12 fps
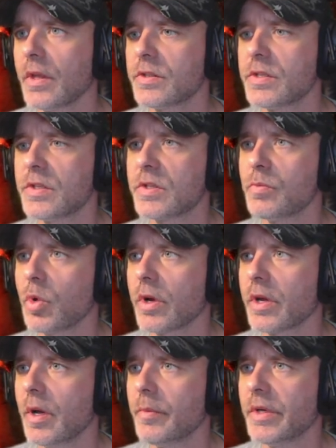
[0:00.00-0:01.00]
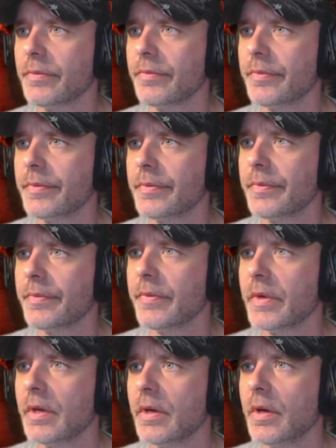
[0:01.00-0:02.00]
See some more coming.
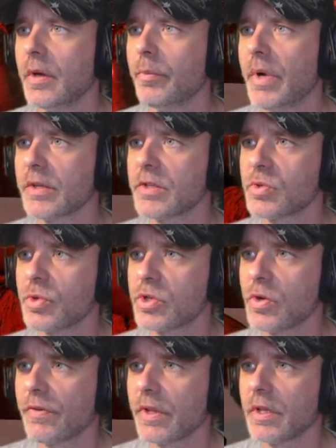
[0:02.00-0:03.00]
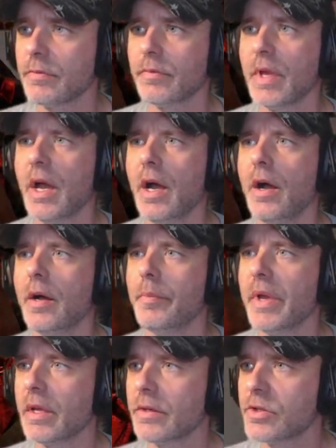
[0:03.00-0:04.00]
About to switch over to the... Ah,
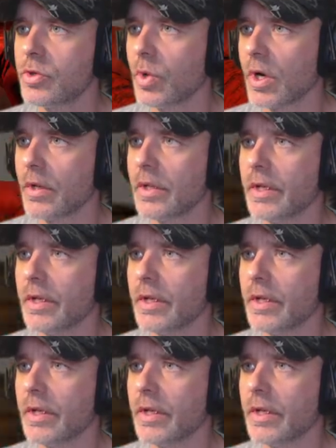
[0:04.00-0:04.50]
man, too early.